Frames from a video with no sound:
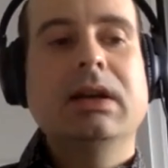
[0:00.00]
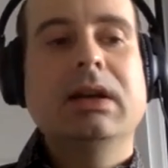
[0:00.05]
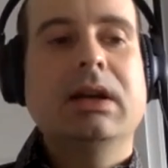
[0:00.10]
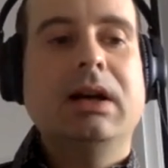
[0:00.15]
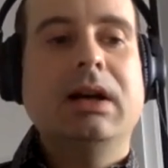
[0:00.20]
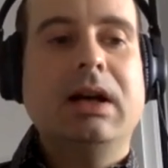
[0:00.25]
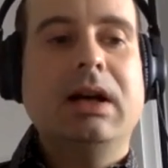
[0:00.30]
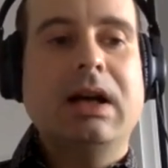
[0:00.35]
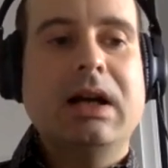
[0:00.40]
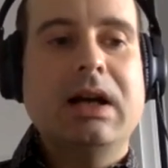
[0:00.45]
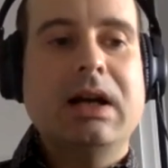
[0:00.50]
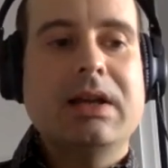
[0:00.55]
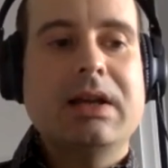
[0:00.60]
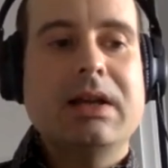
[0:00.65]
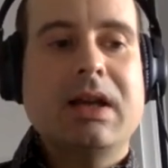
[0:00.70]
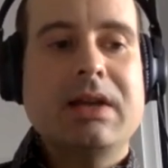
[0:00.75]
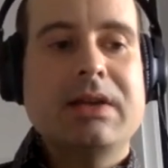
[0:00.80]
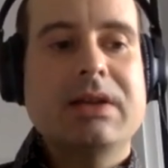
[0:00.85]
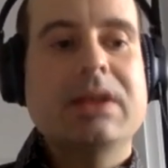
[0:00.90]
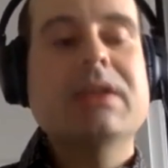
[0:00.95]
uh,
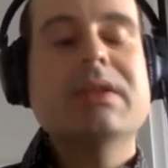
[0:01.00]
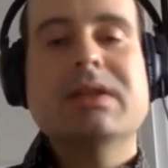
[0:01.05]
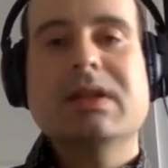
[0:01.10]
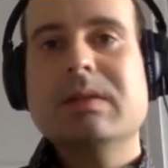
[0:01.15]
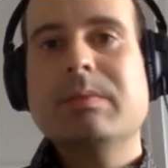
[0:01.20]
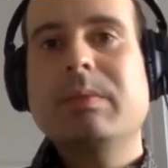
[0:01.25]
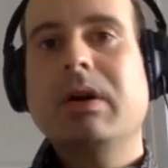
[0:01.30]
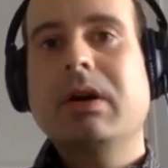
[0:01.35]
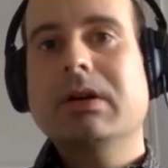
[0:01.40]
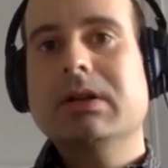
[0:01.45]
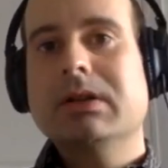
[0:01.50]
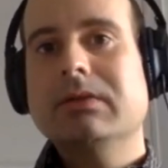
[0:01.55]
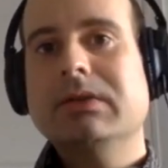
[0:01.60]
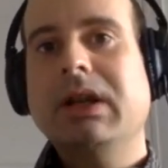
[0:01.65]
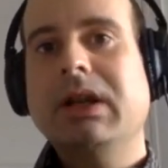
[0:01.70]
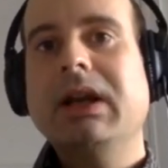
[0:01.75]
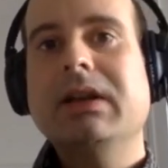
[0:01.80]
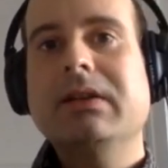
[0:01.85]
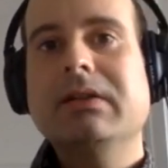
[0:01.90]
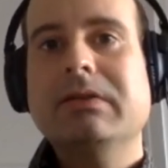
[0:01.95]
and this is part of
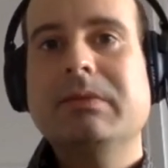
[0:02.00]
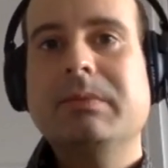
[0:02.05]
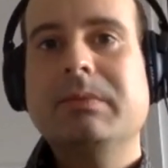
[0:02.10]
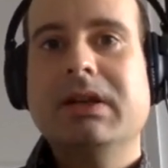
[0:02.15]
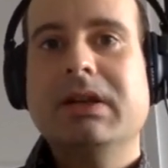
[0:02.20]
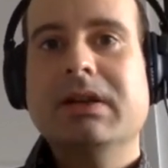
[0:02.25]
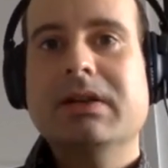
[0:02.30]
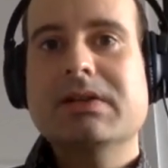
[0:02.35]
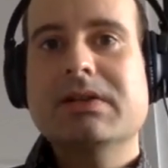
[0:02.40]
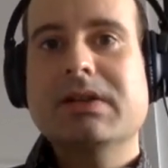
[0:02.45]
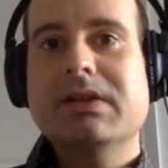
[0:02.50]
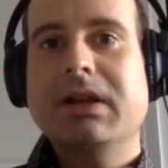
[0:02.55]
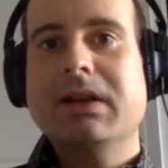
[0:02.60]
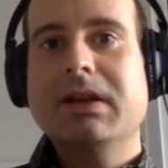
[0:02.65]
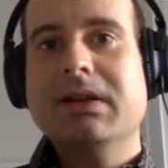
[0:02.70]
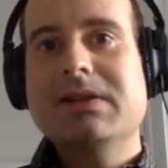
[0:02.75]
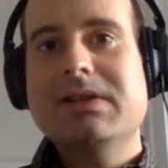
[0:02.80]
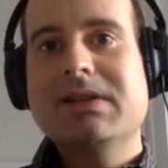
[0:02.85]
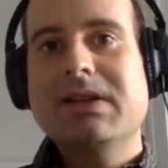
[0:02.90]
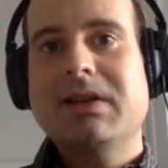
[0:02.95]
life because
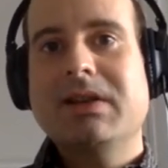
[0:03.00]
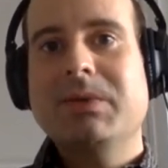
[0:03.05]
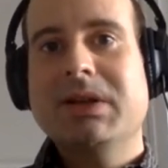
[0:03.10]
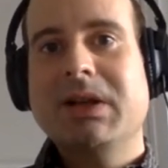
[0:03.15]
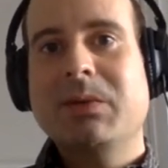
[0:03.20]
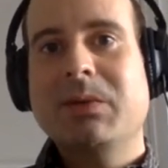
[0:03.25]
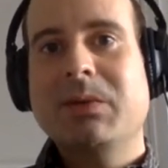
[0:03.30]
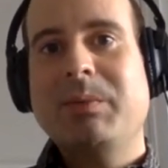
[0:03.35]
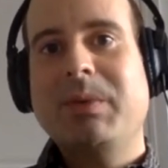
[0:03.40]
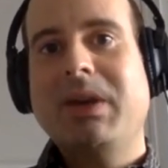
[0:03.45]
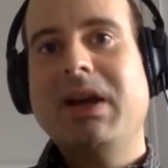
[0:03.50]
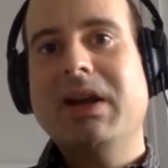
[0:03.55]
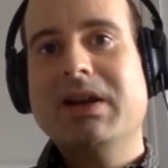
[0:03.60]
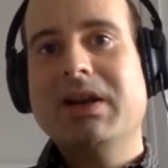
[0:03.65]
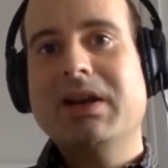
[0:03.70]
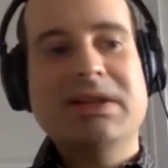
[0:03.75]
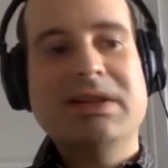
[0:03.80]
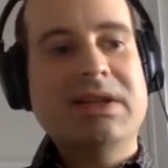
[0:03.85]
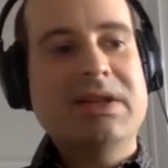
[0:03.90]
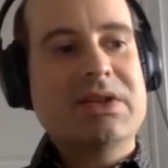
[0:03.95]
like i said when i went back
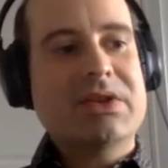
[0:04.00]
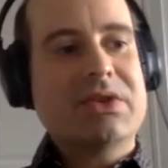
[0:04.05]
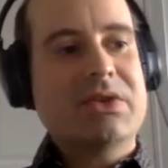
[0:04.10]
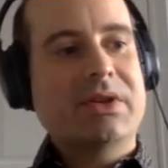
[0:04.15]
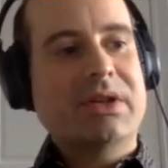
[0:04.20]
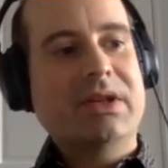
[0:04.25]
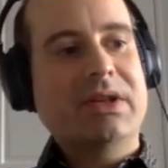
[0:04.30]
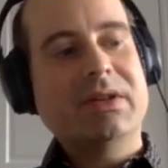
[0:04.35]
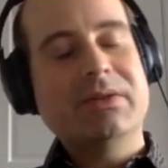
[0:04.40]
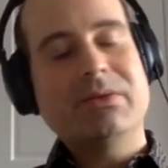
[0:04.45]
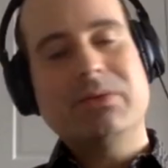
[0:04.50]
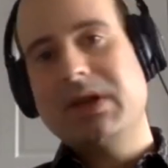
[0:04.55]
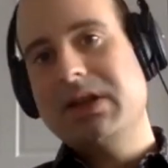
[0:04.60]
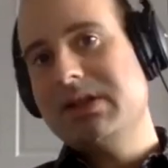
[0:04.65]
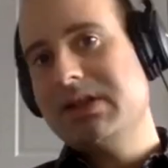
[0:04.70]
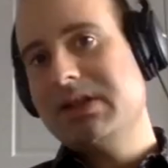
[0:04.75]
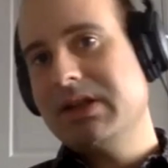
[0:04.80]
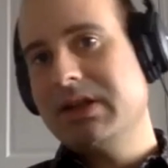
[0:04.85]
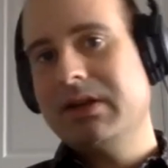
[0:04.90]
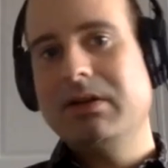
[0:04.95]
in the history of
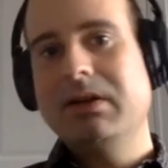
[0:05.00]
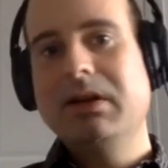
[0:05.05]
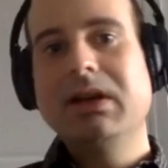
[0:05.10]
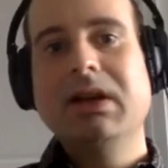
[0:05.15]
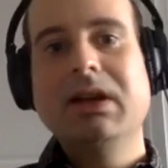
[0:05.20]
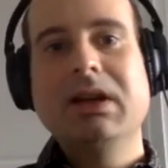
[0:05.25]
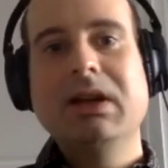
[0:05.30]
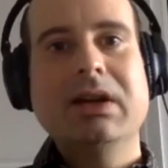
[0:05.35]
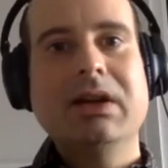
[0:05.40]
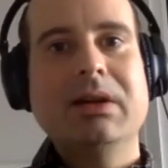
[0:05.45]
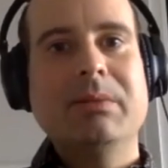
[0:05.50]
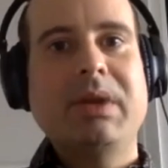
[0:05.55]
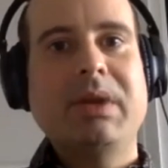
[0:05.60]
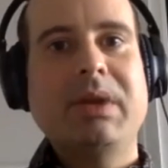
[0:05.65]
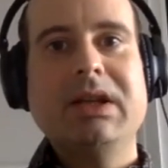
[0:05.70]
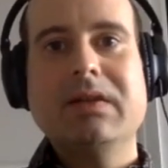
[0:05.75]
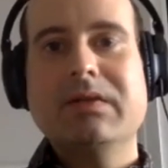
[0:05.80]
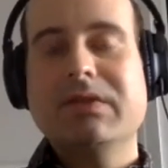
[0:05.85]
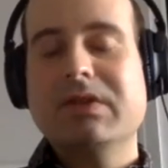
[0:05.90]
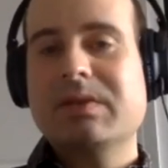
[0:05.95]
retail
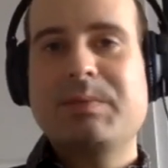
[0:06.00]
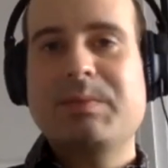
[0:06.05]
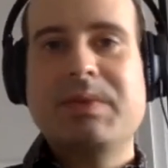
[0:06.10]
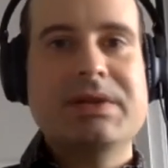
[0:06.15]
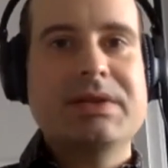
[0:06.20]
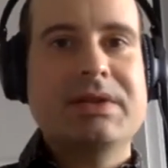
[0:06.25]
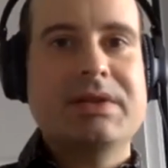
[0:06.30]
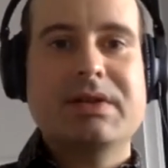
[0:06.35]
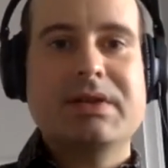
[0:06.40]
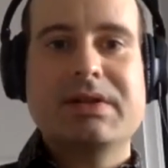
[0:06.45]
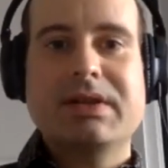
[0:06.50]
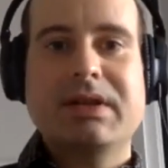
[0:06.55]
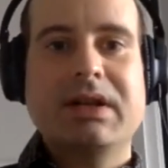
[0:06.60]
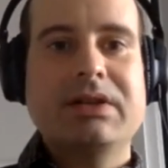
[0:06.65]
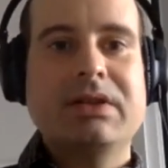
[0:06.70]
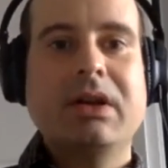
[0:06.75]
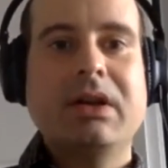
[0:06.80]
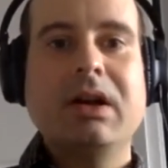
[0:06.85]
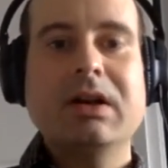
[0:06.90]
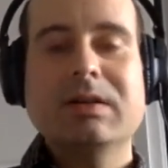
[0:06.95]
many of those businesses that
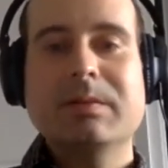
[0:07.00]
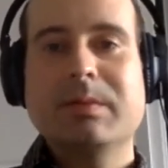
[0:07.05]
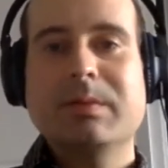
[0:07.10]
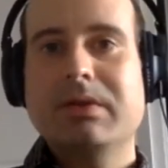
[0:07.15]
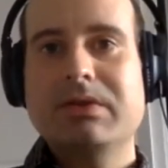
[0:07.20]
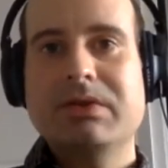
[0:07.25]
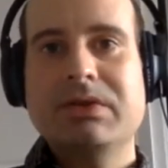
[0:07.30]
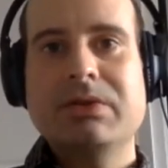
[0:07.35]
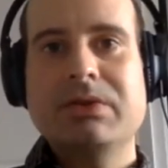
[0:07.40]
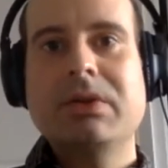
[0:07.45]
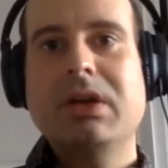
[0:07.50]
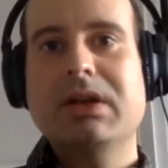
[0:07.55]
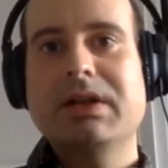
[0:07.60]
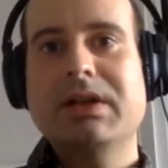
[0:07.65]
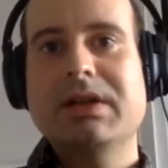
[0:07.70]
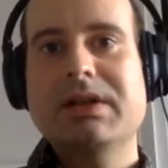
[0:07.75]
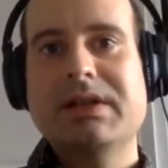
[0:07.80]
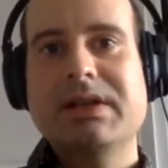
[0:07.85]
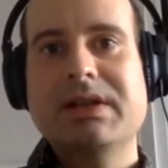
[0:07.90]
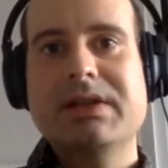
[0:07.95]
I talked about do not
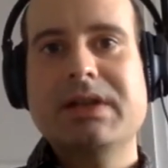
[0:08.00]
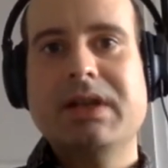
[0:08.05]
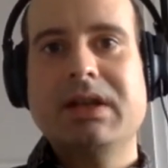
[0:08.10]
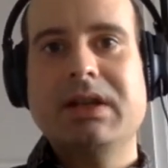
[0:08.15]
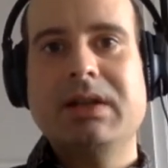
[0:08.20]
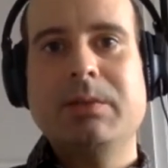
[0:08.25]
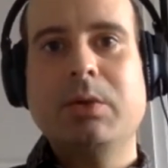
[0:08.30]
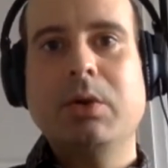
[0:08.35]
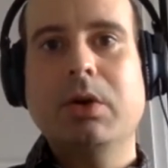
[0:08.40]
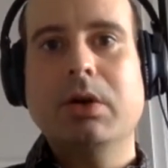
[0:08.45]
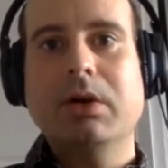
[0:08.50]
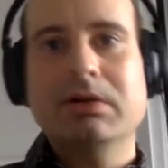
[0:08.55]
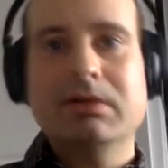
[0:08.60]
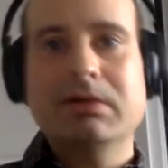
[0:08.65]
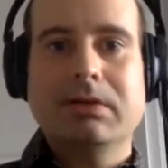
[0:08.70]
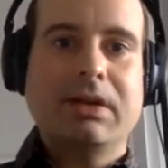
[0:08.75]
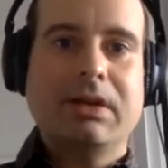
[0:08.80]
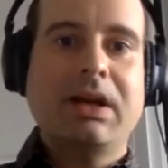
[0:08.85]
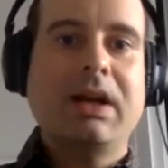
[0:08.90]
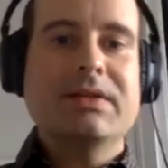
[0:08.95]
exist anymore.
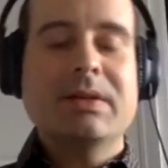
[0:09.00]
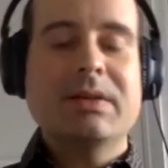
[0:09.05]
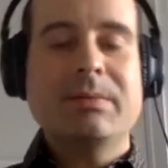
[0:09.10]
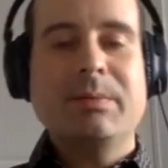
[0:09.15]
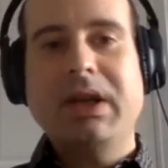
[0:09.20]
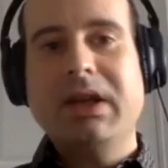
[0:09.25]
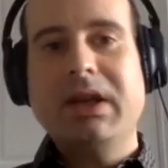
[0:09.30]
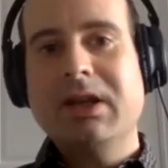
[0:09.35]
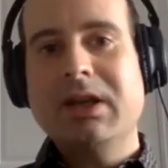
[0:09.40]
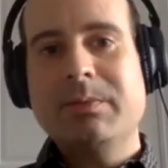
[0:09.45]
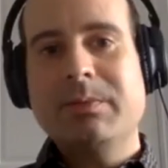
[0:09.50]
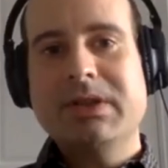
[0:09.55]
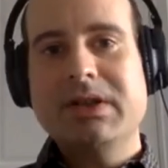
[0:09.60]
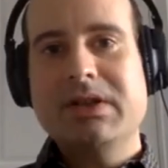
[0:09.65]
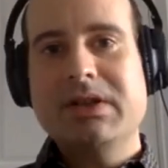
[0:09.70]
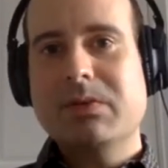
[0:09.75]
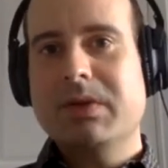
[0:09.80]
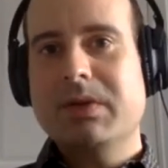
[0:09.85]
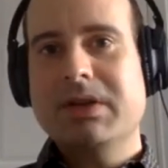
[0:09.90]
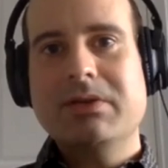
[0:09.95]
The Hudson Bay Company
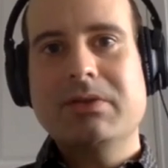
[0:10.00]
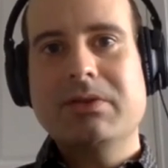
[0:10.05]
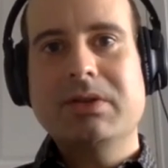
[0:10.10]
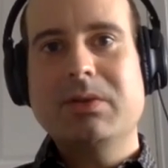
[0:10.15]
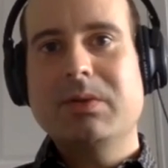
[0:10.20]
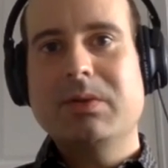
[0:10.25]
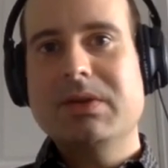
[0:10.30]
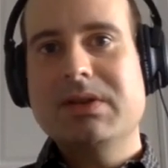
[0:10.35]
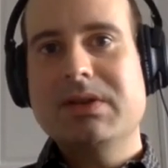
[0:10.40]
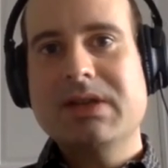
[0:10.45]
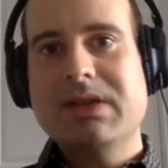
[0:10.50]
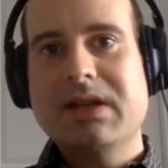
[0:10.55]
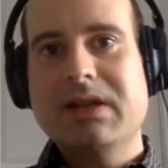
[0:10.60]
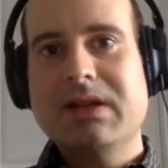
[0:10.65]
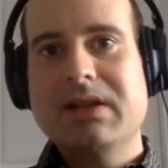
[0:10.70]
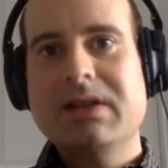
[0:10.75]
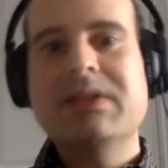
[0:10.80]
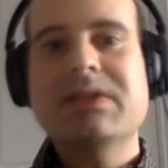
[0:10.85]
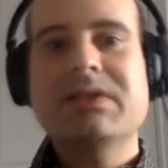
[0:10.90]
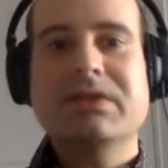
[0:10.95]
is one of the only ones
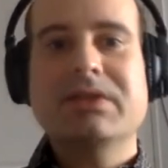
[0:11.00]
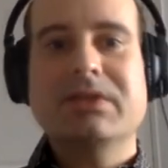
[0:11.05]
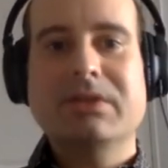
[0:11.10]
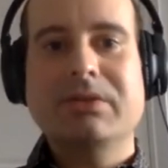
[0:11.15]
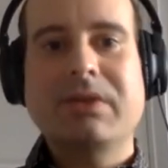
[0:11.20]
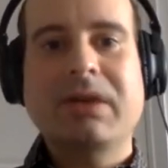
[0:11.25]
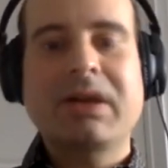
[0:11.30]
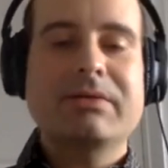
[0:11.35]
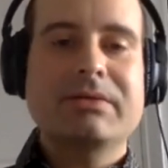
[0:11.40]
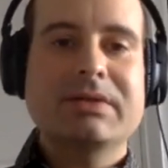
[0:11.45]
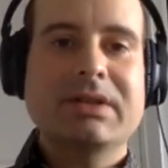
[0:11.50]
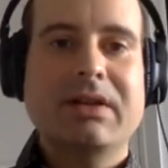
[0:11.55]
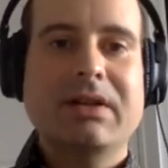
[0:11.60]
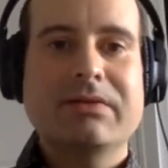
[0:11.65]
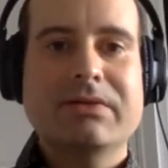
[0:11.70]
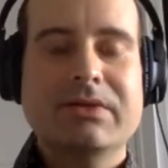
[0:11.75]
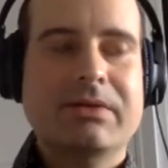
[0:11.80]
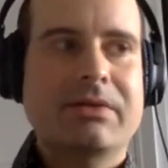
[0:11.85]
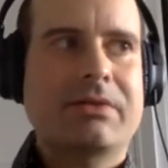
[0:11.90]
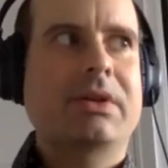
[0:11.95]
that is still around
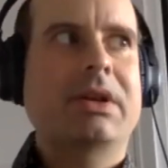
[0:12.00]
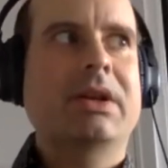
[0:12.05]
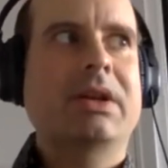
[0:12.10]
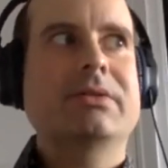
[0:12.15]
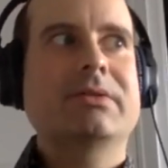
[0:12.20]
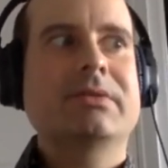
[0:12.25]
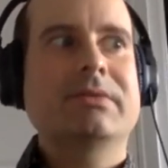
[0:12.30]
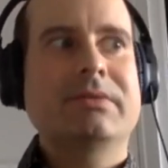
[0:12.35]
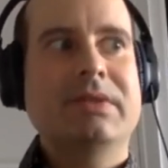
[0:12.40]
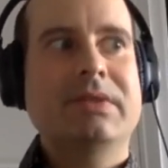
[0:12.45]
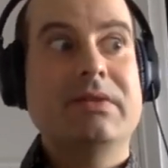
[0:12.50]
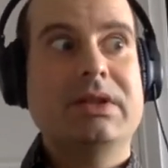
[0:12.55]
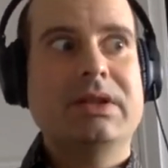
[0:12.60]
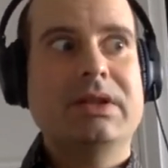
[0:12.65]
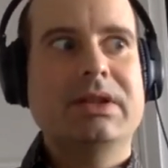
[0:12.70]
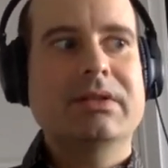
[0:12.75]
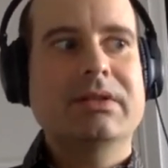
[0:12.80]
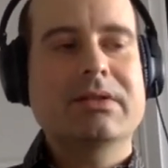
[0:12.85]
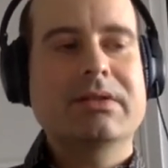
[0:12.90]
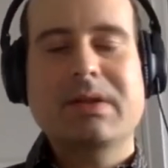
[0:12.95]
after 350
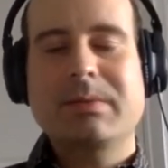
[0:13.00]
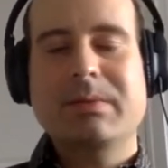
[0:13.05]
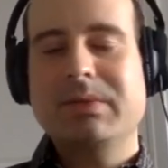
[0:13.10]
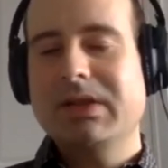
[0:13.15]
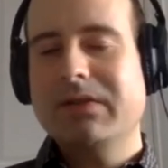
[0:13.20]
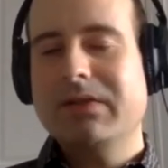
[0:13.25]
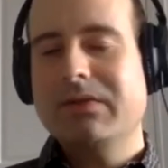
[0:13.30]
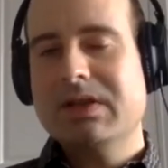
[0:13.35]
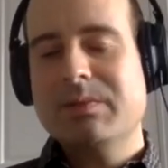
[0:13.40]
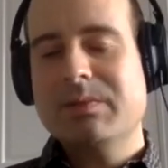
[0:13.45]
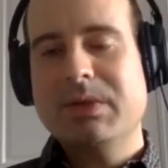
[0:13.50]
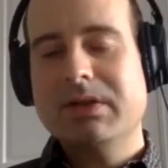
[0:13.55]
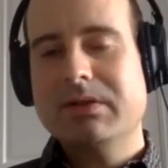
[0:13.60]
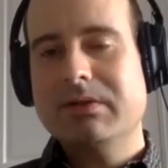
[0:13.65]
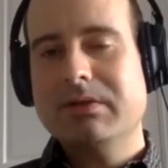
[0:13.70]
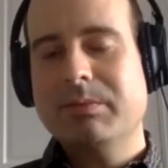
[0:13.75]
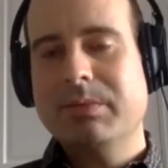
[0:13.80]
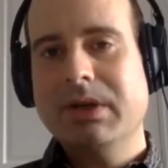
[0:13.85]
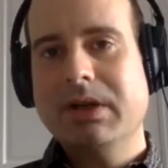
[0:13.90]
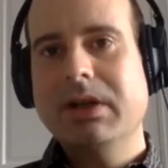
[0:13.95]
years, I believe it's
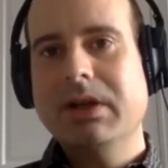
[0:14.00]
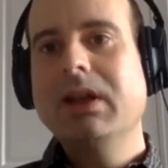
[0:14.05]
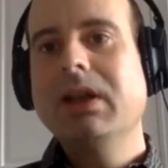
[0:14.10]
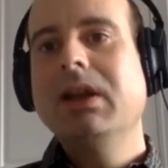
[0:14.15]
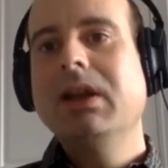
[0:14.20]
been. But